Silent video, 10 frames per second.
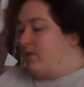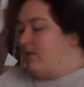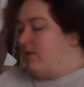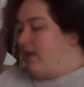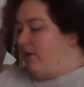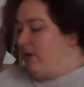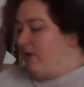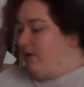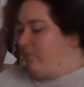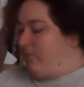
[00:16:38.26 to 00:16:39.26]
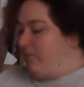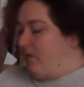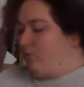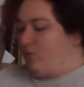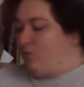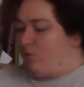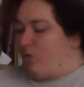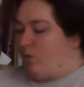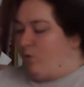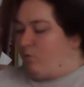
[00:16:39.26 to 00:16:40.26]
staring
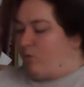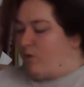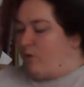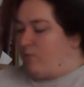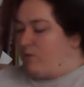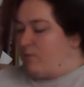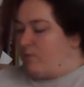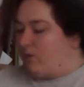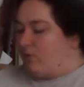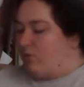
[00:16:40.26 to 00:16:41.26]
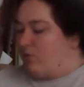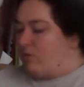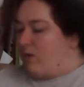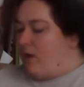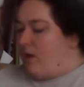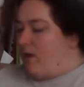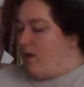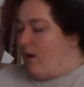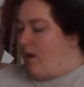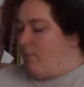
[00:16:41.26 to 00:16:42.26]
through gold-rimmed spectacles,
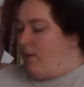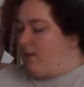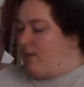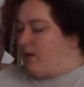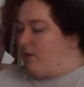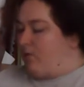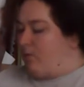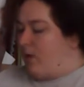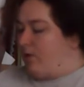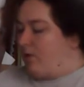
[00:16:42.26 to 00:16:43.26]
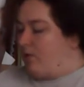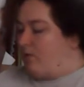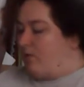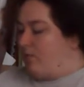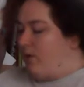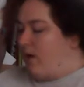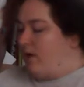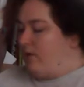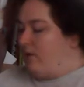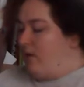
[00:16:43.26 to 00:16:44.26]
meditated whether to
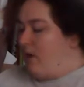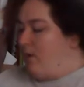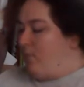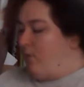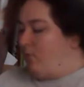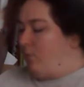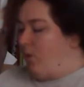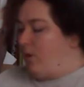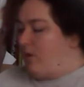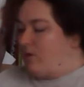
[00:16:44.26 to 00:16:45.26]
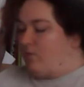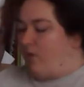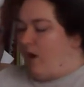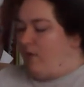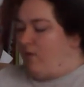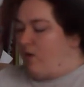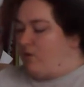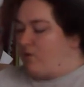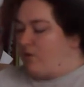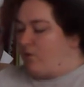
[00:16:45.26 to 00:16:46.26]
fine both parties
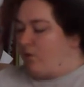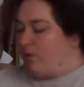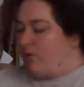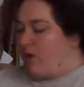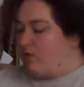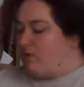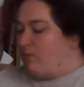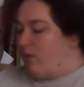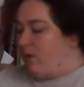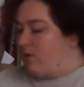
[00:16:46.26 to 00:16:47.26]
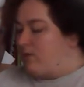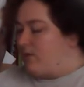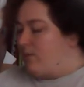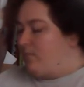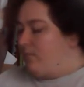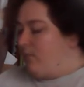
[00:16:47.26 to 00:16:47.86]
500 or 1,000 marks.